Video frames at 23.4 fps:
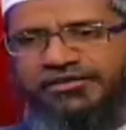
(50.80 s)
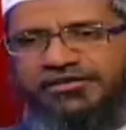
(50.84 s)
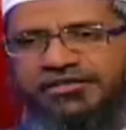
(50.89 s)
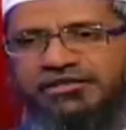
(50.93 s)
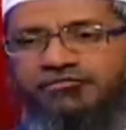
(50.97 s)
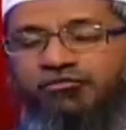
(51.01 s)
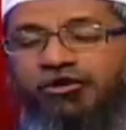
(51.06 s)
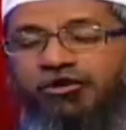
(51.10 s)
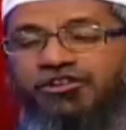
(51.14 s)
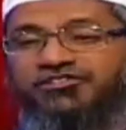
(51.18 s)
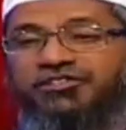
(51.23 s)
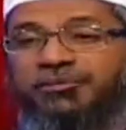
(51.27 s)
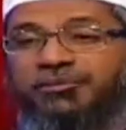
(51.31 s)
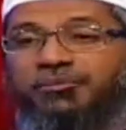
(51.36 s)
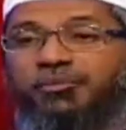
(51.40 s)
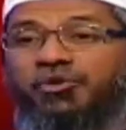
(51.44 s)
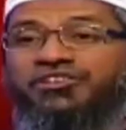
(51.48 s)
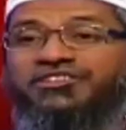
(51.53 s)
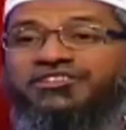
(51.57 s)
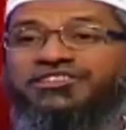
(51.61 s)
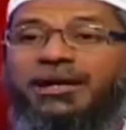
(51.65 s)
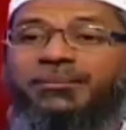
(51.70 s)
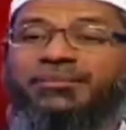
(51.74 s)
and she wants a
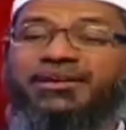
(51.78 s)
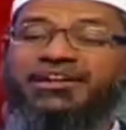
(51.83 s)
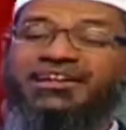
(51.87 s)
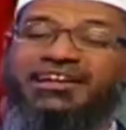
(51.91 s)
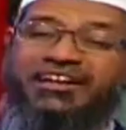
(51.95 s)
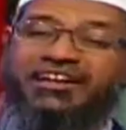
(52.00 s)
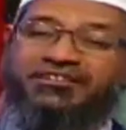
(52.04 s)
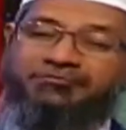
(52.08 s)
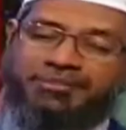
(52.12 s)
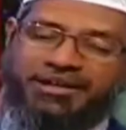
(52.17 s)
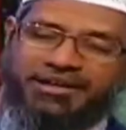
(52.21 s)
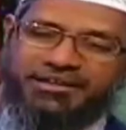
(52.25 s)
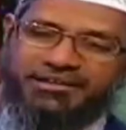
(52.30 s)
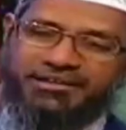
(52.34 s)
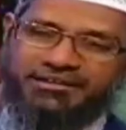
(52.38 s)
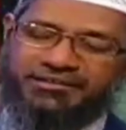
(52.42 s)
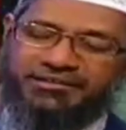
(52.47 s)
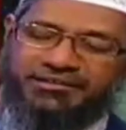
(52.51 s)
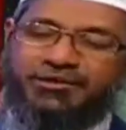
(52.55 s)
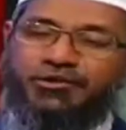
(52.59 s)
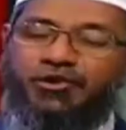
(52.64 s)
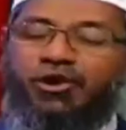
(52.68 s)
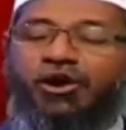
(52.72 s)
more Islamic life
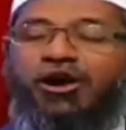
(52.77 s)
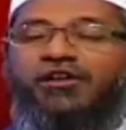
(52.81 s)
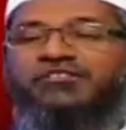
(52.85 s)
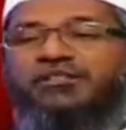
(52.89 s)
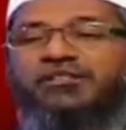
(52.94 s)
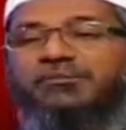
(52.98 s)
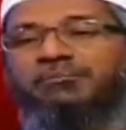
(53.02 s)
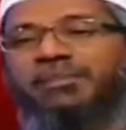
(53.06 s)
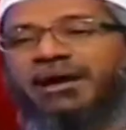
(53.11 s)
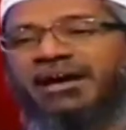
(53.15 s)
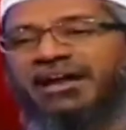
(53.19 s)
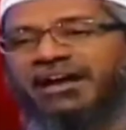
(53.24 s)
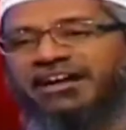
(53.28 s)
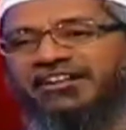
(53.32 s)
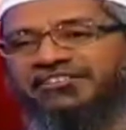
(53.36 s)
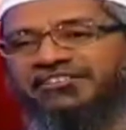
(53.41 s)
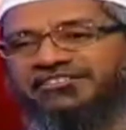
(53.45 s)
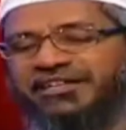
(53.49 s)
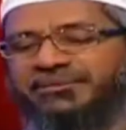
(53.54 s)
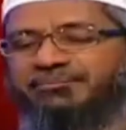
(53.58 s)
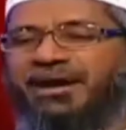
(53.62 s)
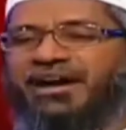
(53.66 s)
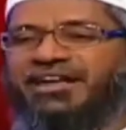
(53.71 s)
partner, or if the
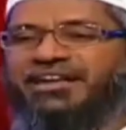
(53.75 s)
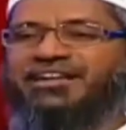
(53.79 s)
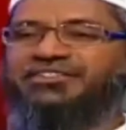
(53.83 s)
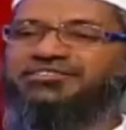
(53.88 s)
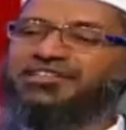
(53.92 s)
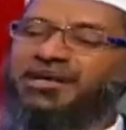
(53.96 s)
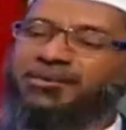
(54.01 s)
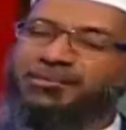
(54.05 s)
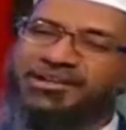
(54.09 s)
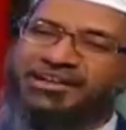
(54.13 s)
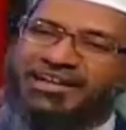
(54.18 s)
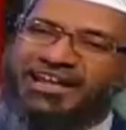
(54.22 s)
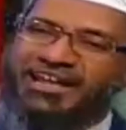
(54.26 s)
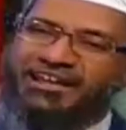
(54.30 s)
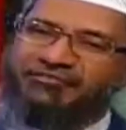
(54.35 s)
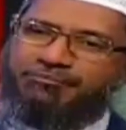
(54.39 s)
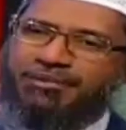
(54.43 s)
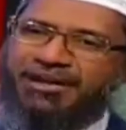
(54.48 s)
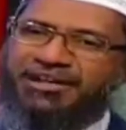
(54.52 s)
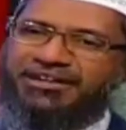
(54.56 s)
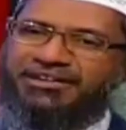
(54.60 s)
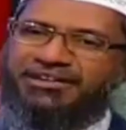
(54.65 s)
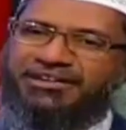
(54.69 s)
parents say marry Islamic
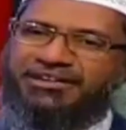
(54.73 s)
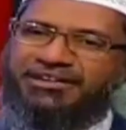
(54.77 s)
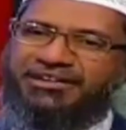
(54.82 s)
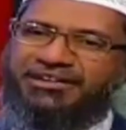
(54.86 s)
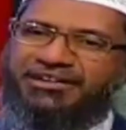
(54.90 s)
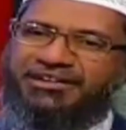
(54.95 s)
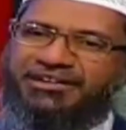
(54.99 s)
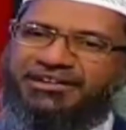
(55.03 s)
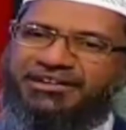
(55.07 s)
life partner,